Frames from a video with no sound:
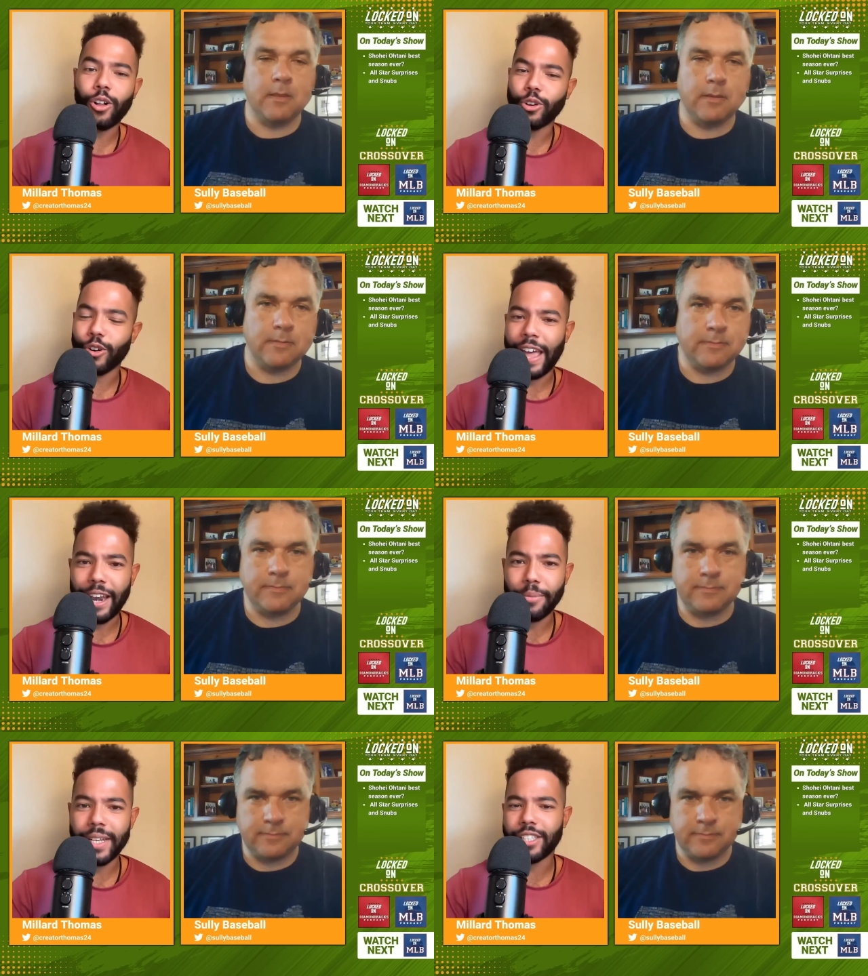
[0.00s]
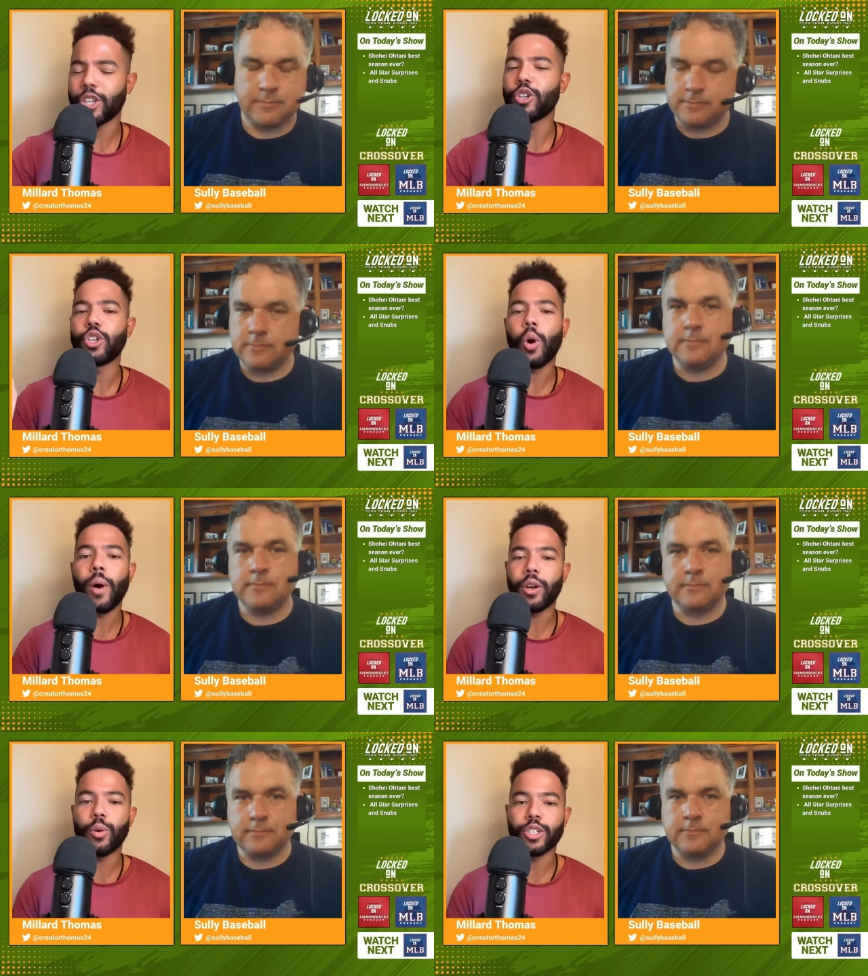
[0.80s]
Speaker 1: her enemies. You don't
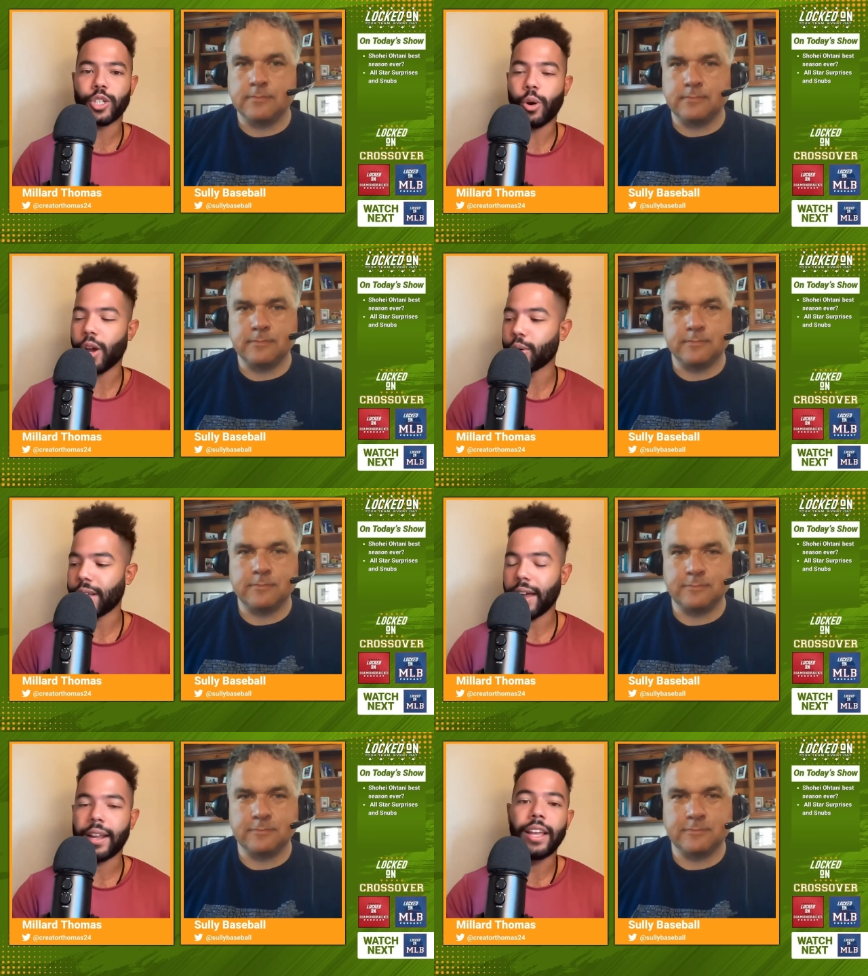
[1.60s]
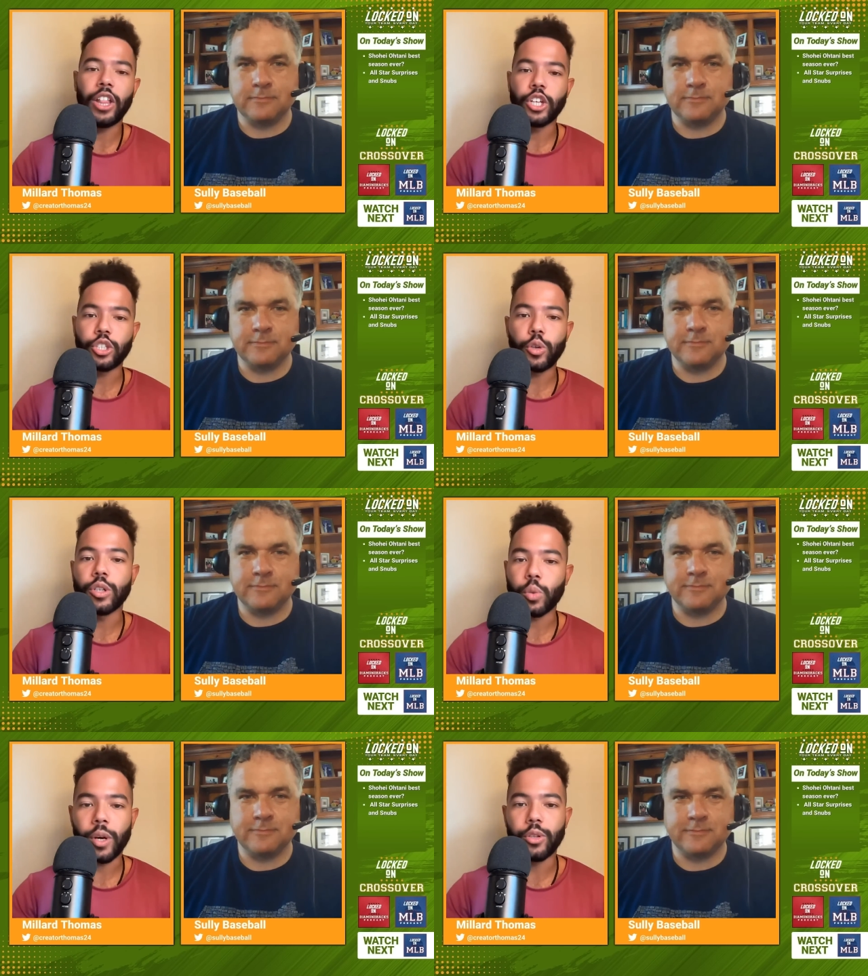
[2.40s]
want to do a Shohei Ohtani. This dude
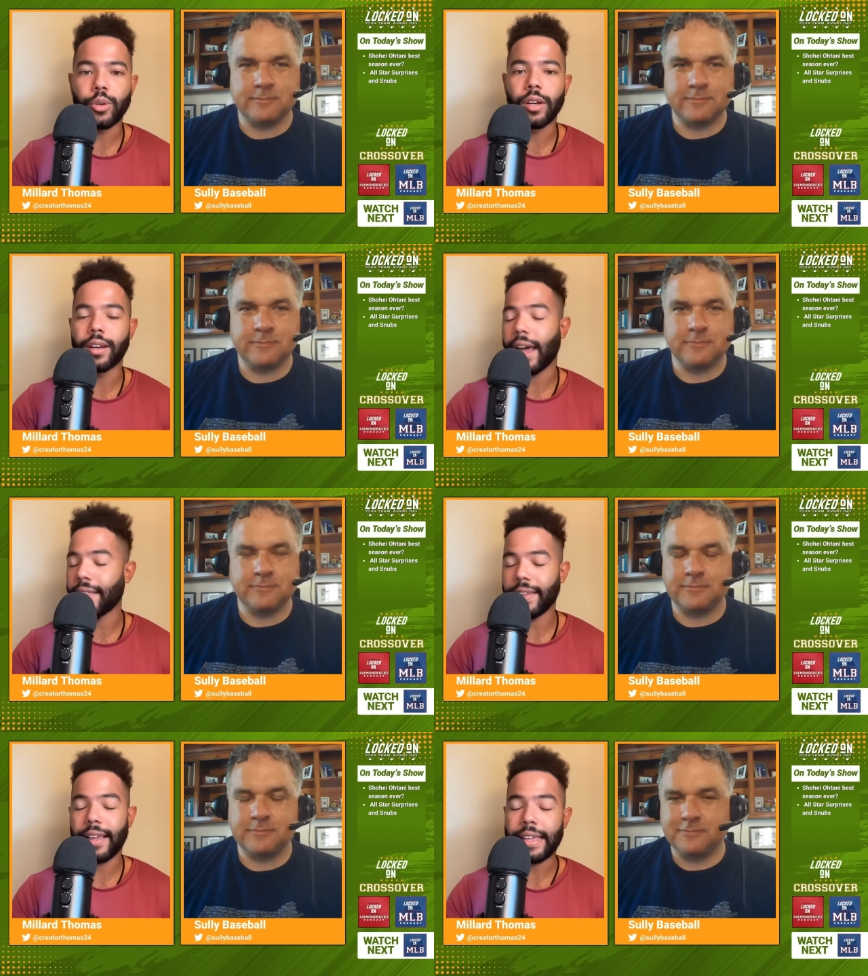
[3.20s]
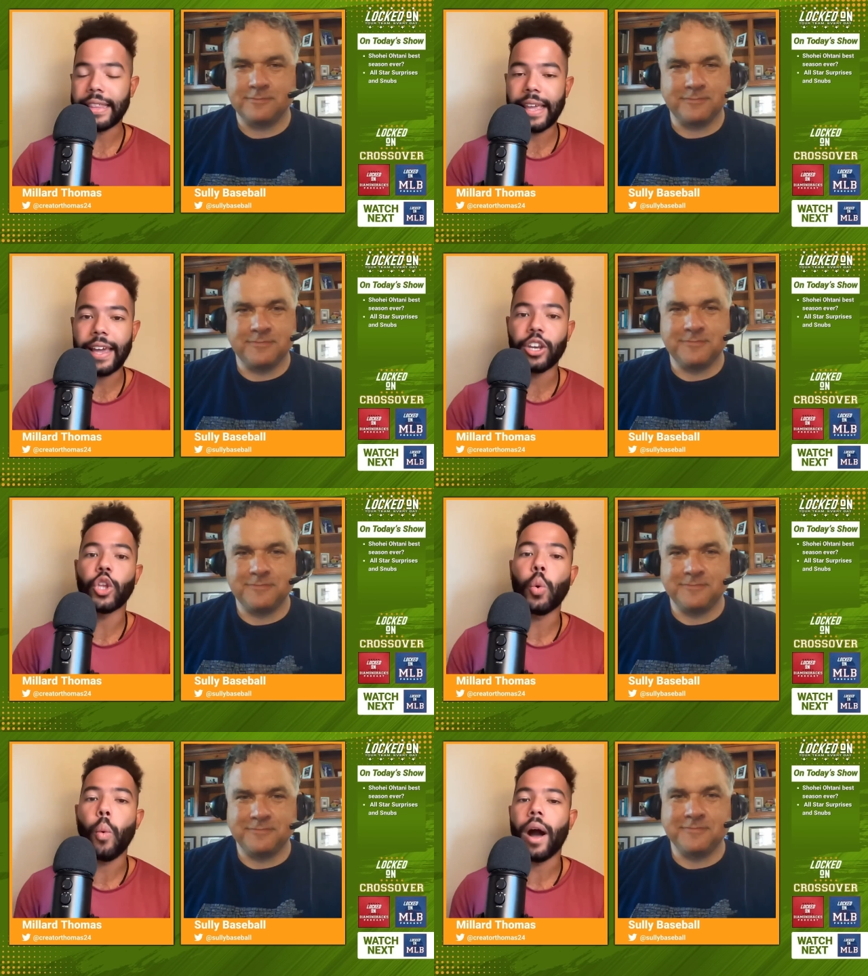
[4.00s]
is way too good. I think in the end,
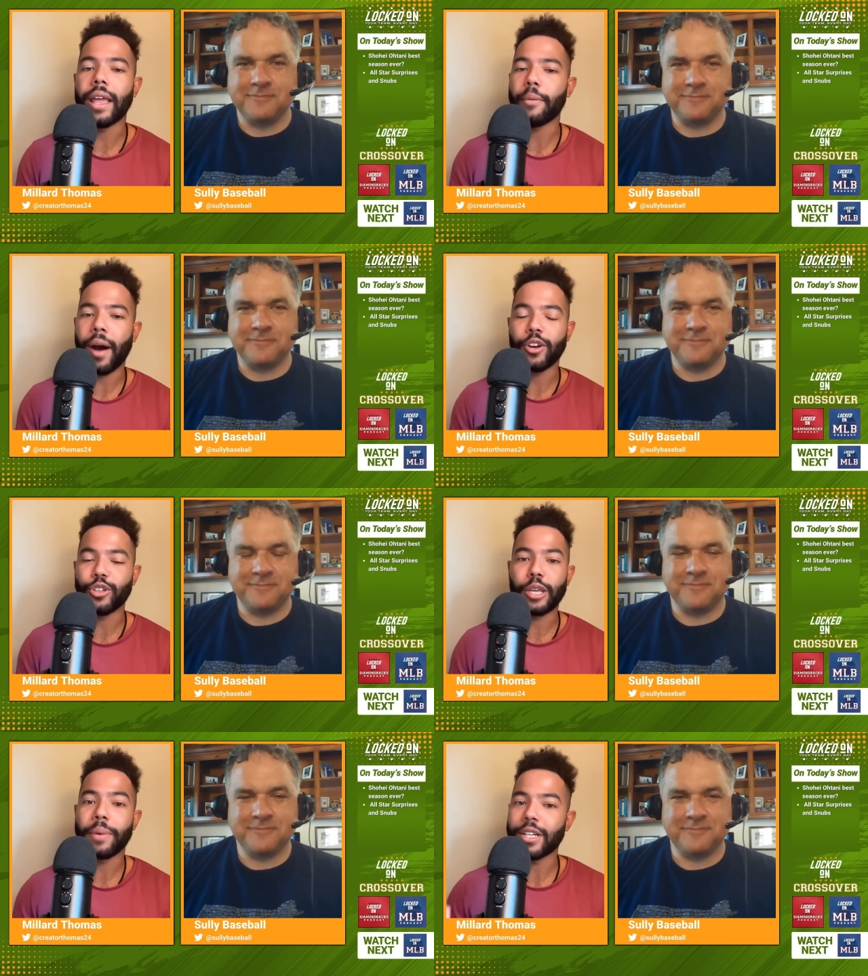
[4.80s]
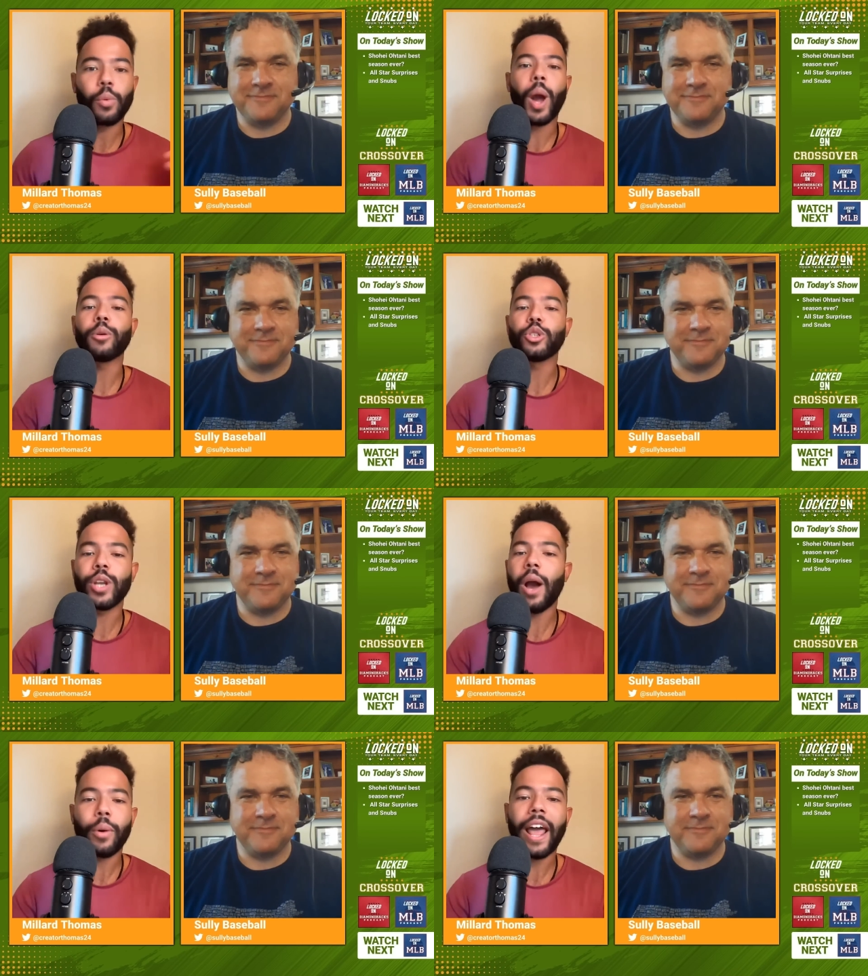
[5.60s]
you want him on your team because why would you
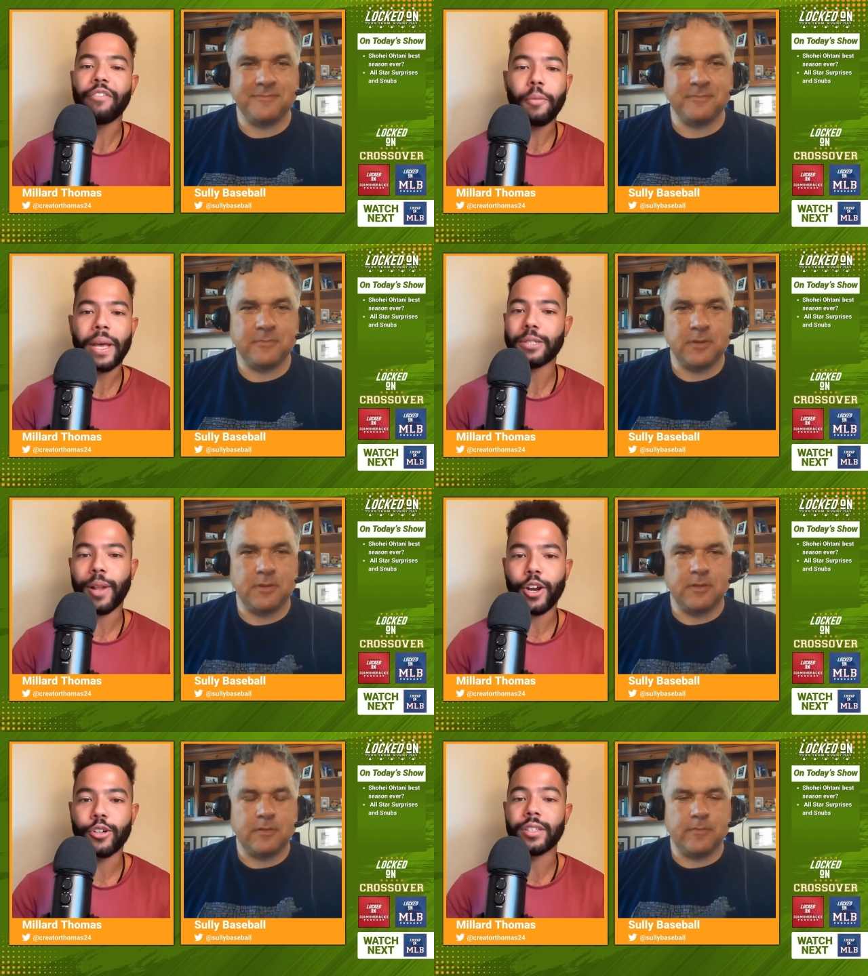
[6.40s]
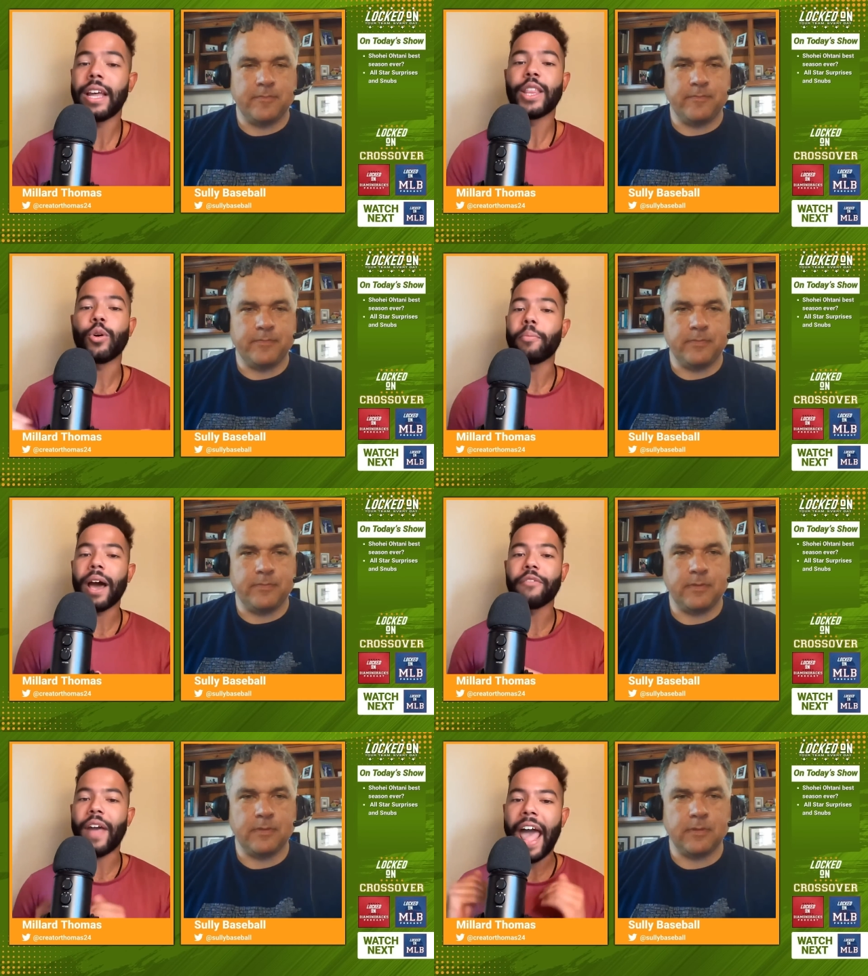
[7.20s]
not want to have the best players that we
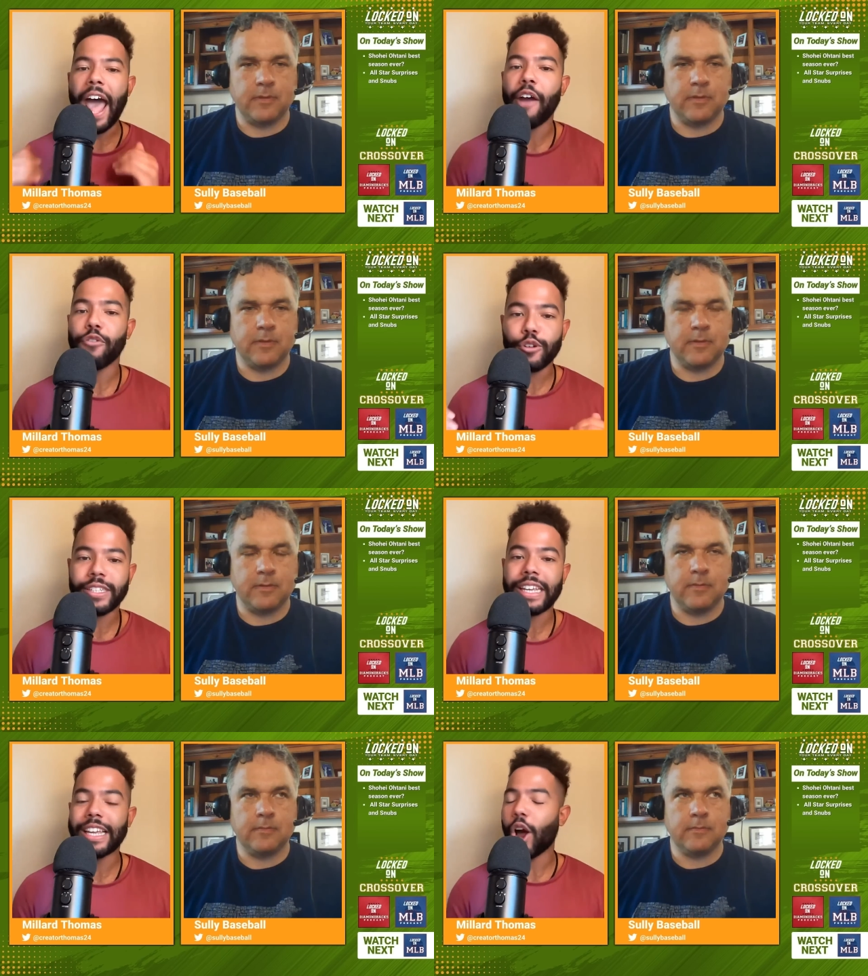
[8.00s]
might have ever seen,